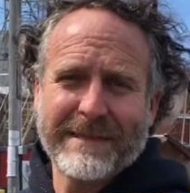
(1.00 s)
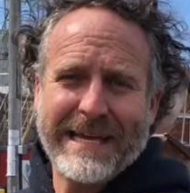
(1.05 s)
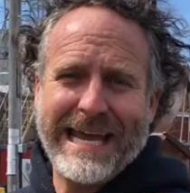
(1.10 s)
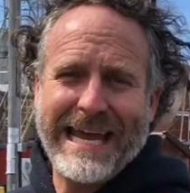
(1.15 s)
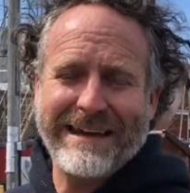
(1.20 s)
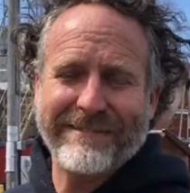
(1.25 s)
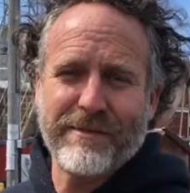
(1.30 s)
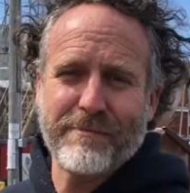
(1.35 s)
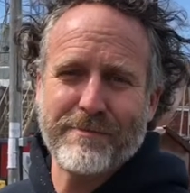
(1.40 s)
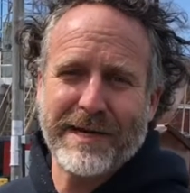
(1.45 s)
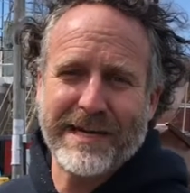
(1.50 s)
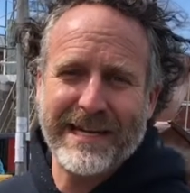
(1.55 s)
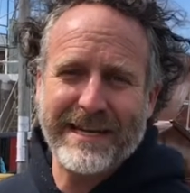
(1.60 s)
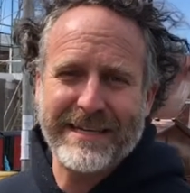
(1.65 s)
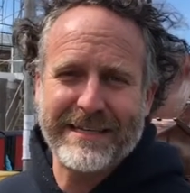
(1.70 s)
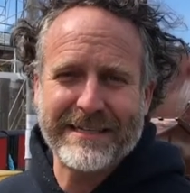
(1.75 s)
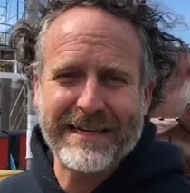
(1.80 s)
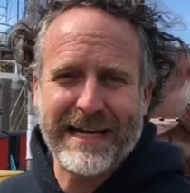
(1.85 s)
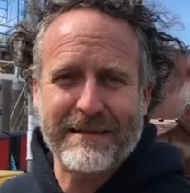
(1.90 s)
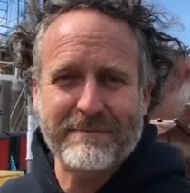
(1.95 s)
Hey
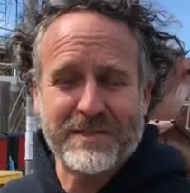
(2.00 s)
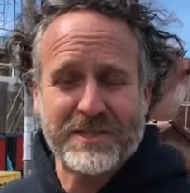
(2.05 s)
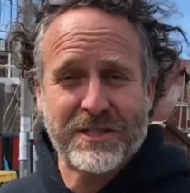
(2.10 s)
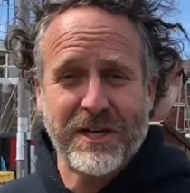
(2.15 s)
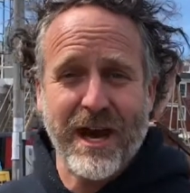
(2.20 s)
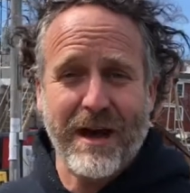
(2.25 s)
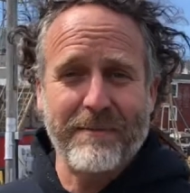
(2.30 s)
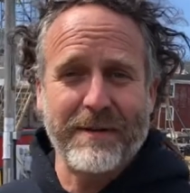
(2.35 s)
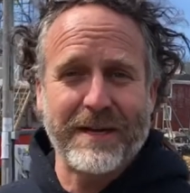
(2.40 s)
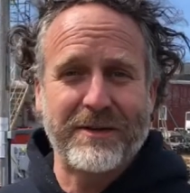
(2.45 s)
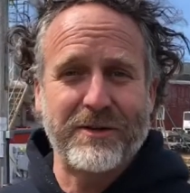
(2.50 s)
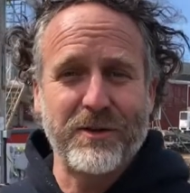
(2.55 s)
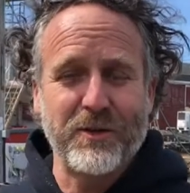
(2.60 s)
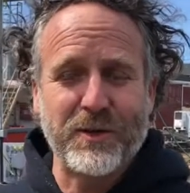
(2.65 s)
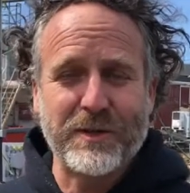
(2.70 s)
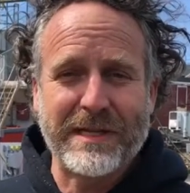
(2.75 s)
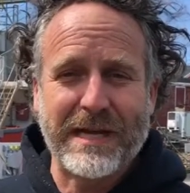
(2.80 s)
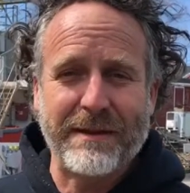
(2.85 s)
everybody, I'm Scott McDougall.